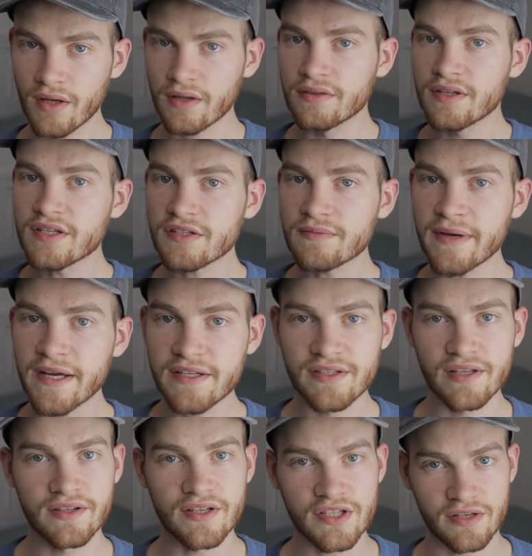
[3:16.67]
This makes
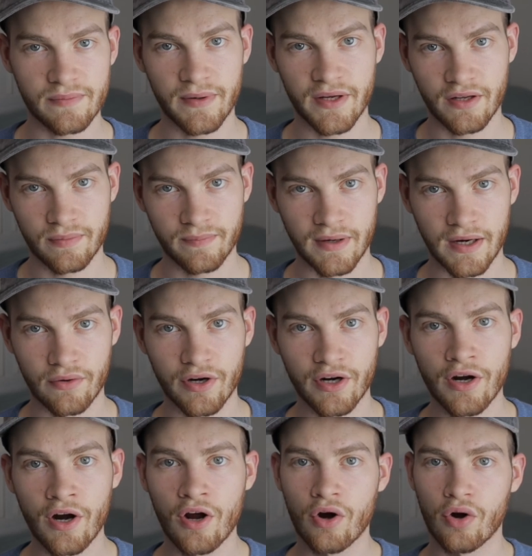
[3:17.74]
the dissipated
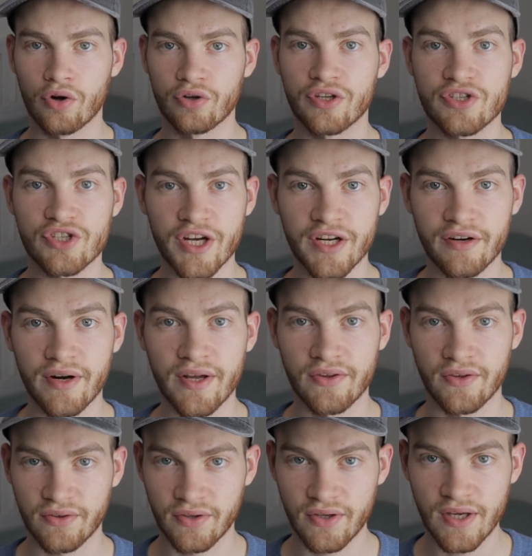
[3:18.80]
power, or the
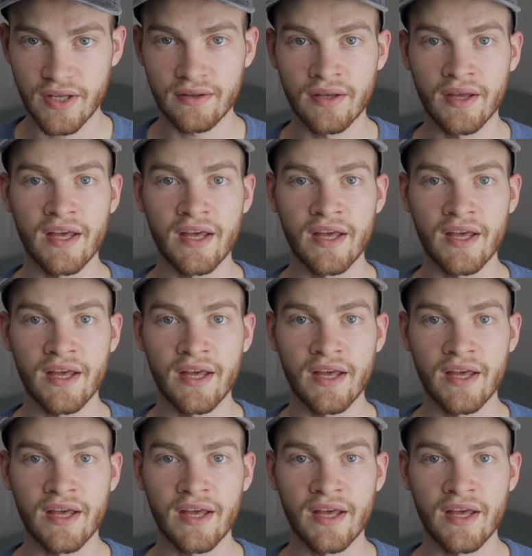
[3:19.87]
generated heat,